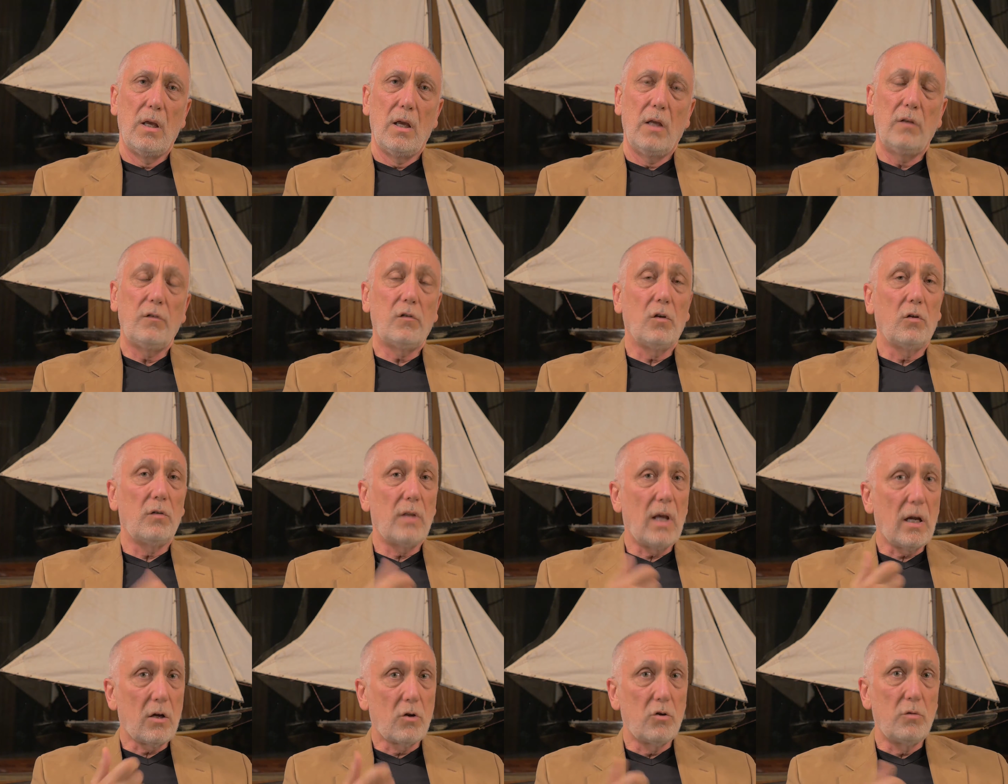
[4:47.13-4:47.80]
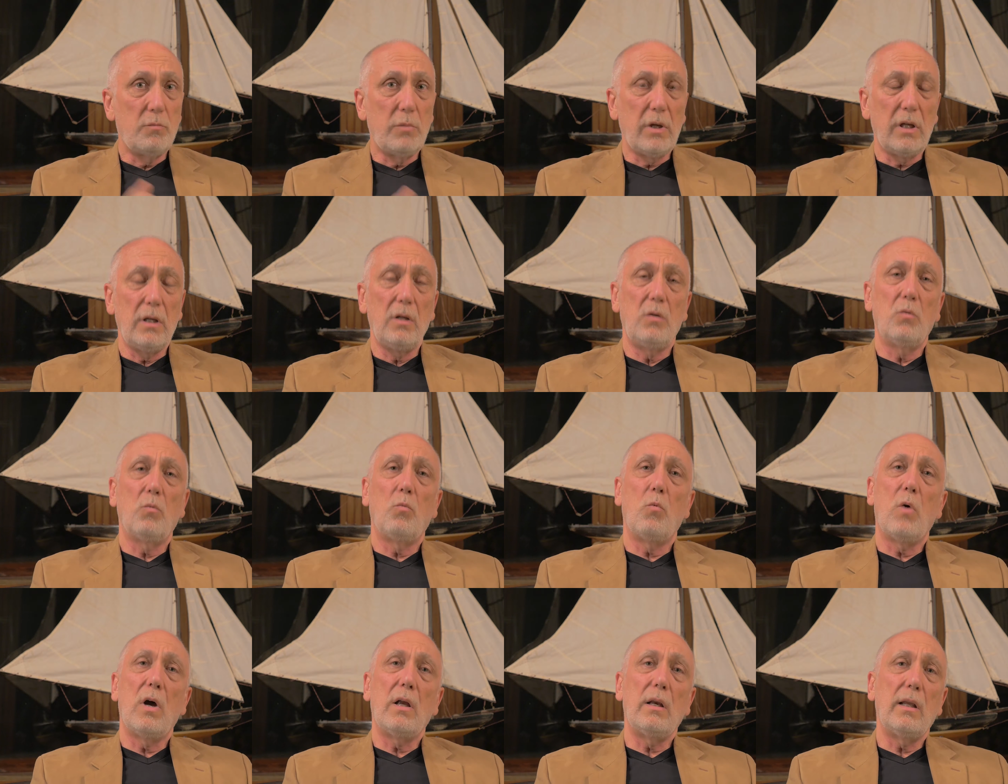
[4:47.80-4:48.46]
And so that could be
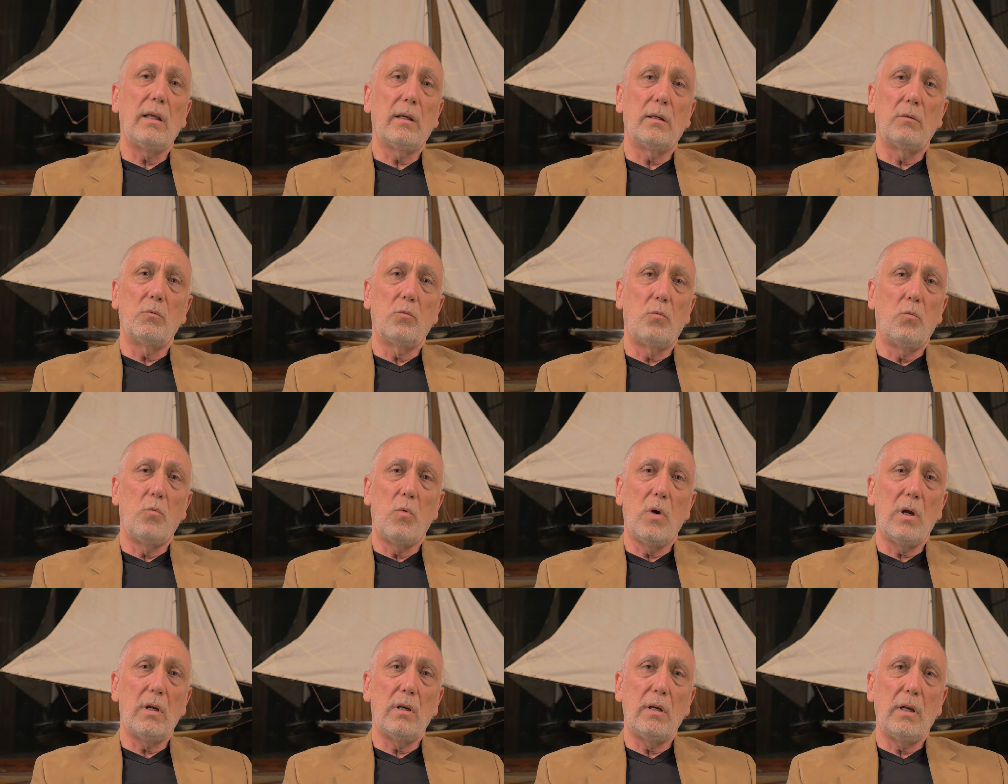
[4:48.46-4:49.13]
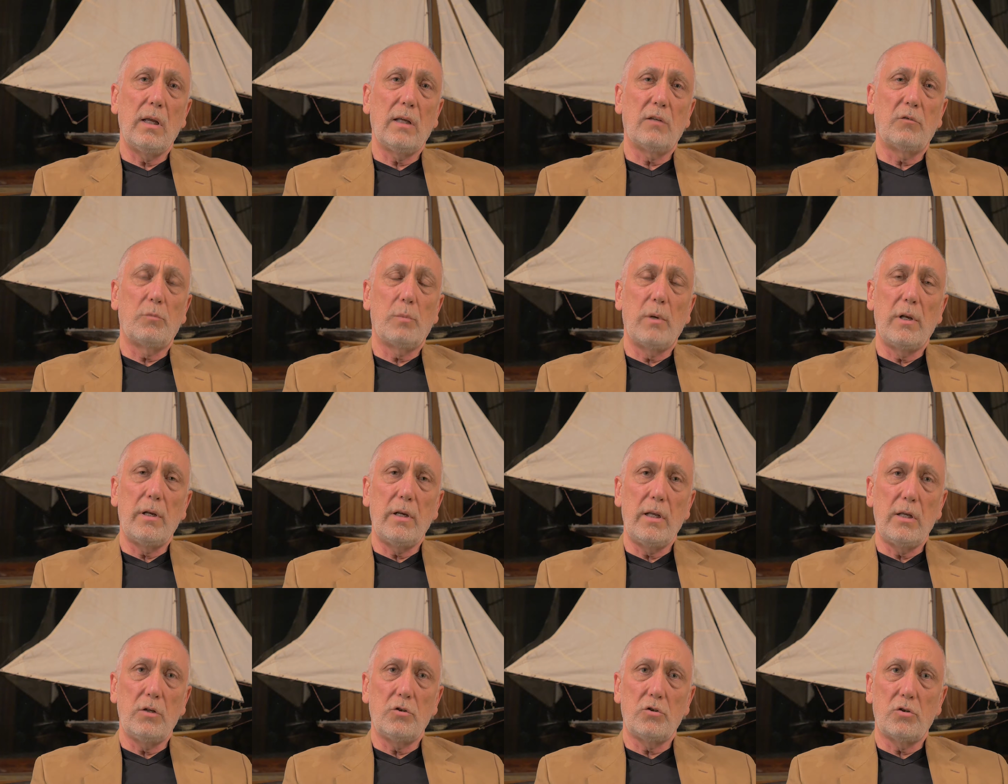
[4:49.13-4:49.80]
one
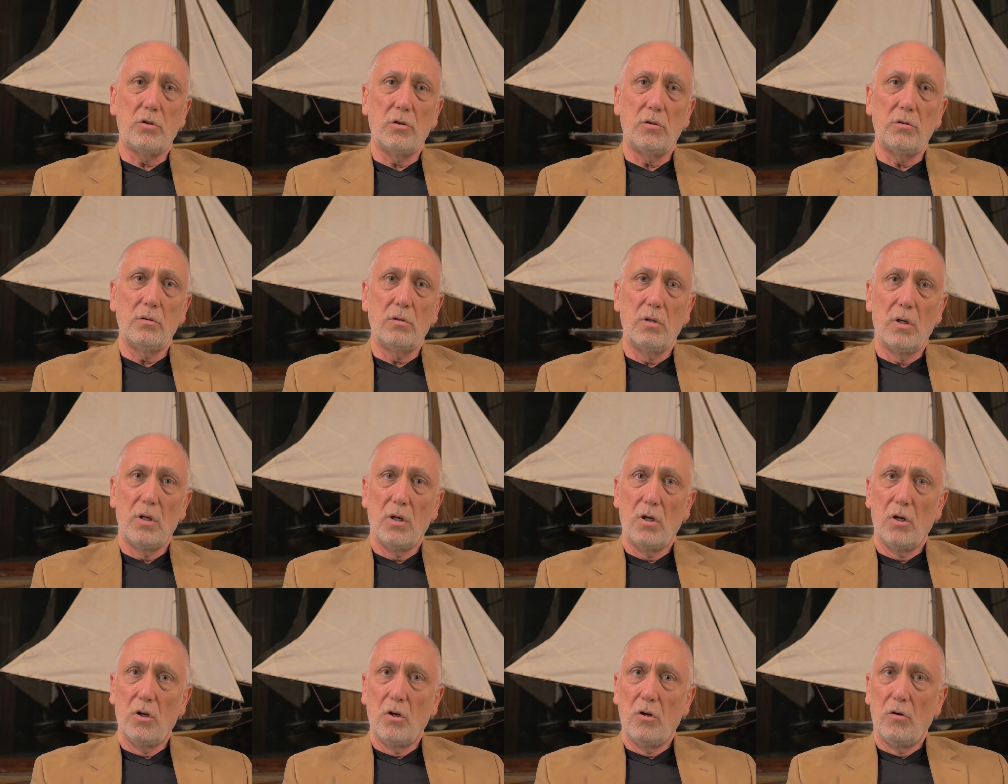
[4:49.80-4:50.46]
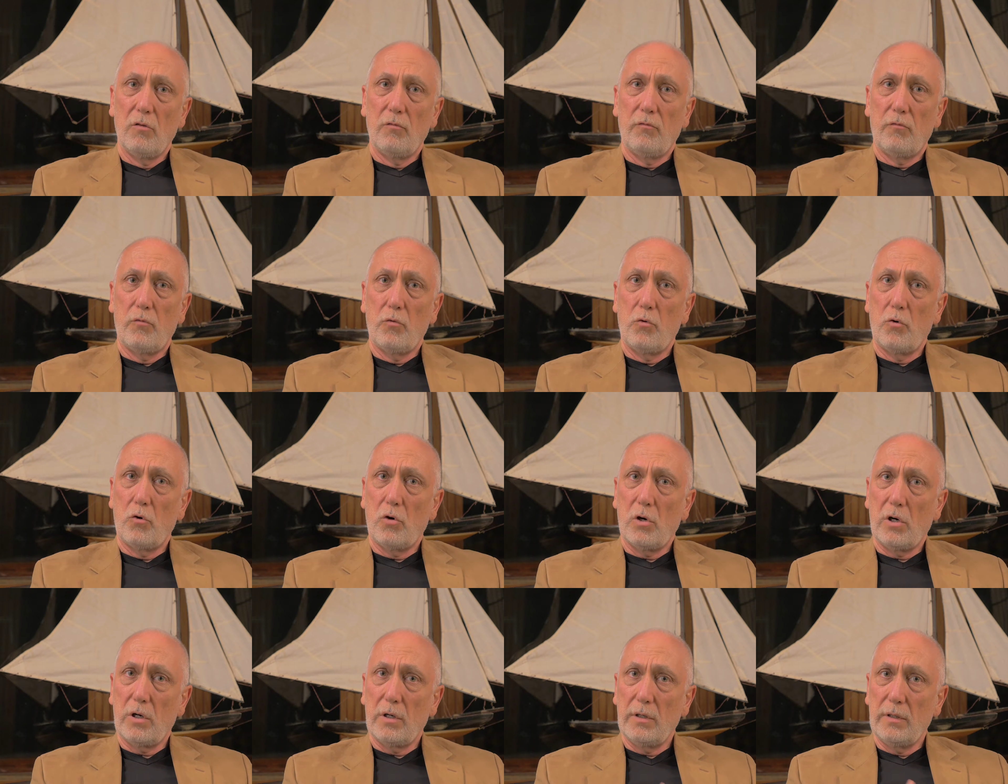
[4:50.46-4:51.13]
explanation
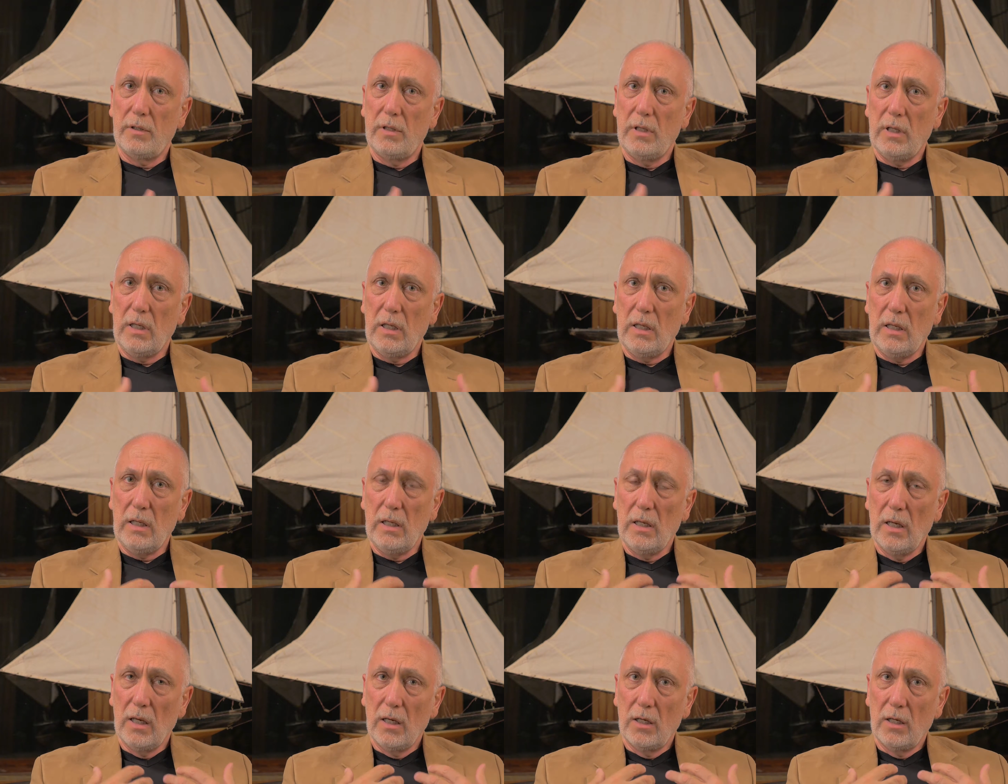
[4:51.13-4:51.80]
for the